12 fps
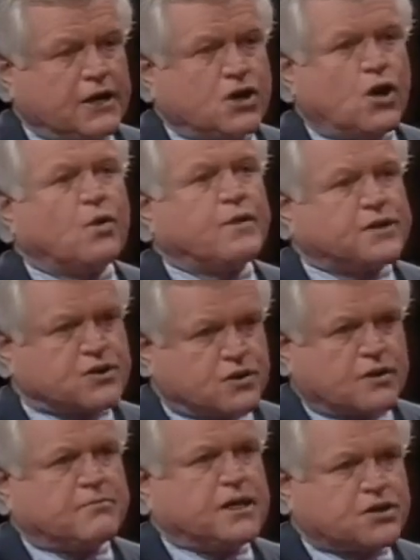know that you
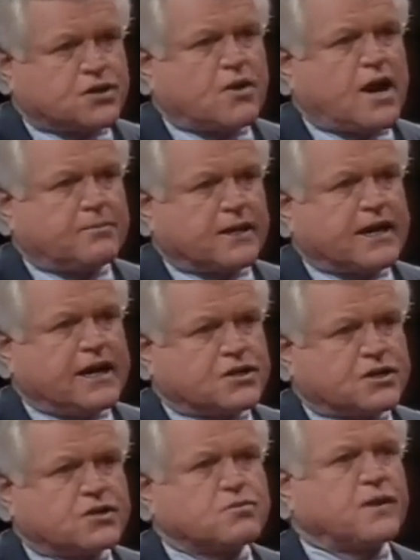can meet your
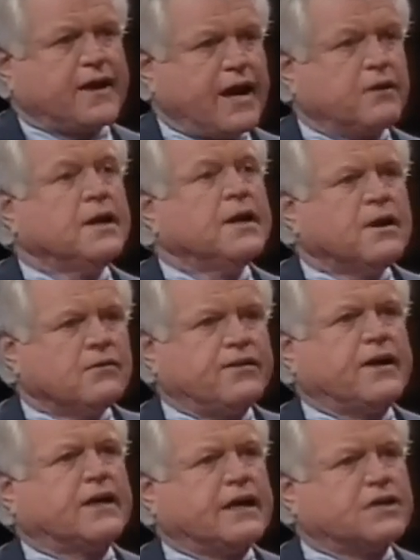obligations without
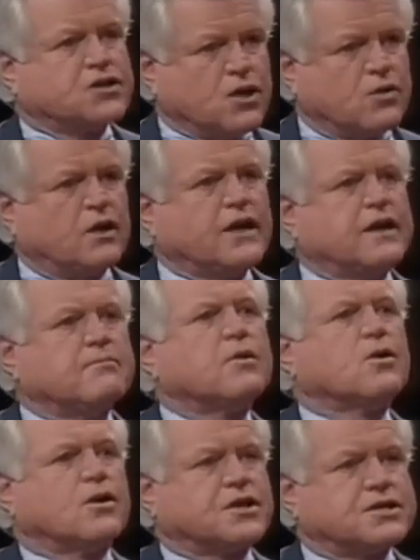feeling totally
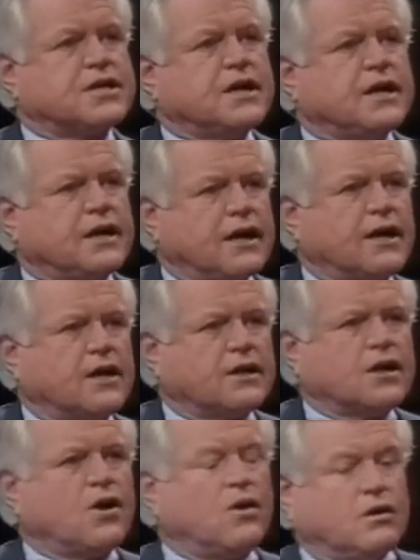immersed in
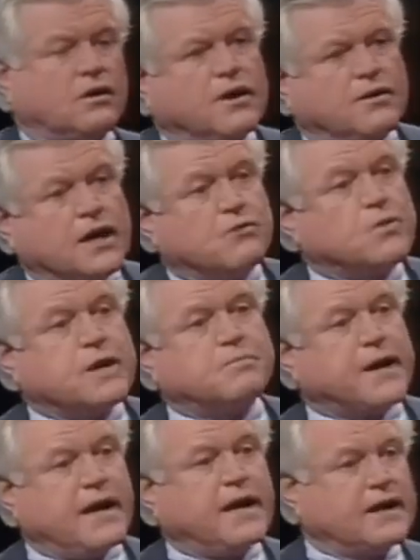
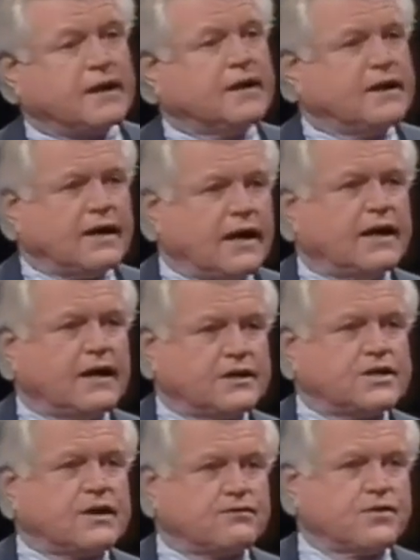repaying a
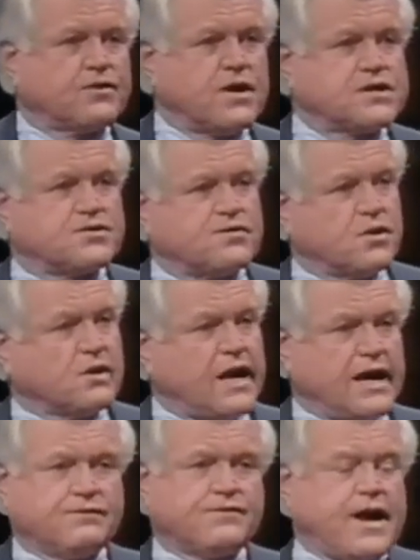debt for the rest of your
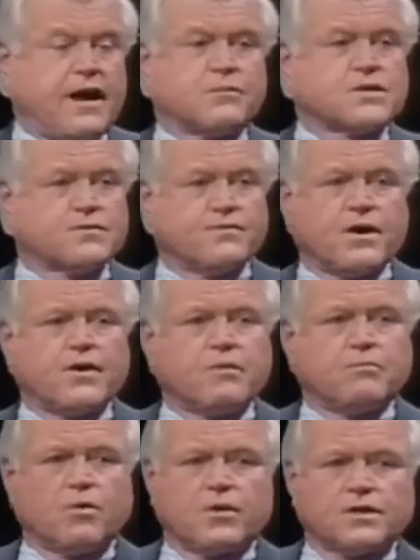life. That was a very
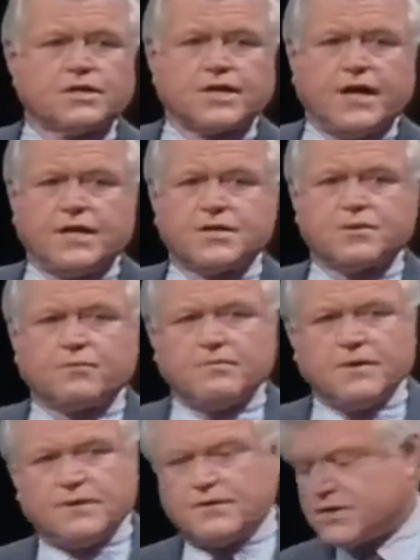important change that we
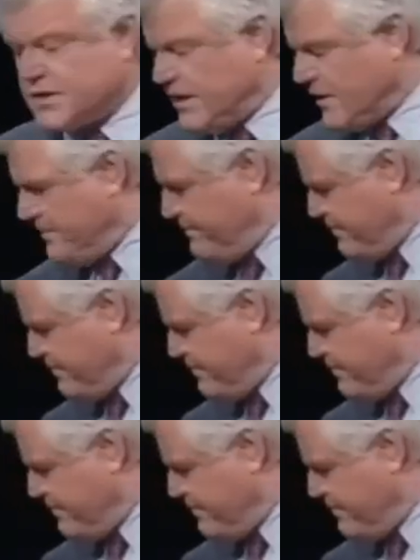made this year.